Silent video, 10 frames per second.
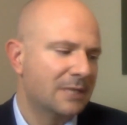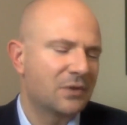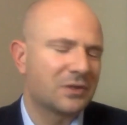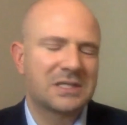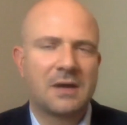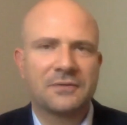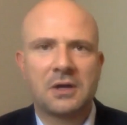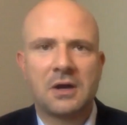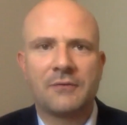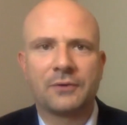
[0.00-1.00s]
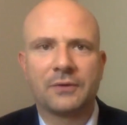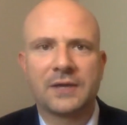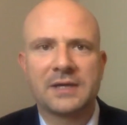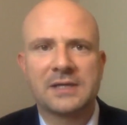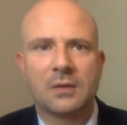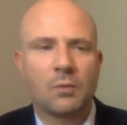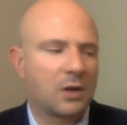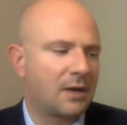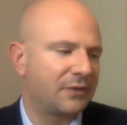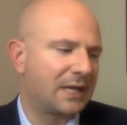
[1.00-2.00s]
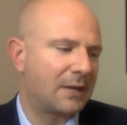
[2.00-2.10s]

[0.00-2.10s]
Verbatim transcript: So it's tough to offer advice on a one-off thing.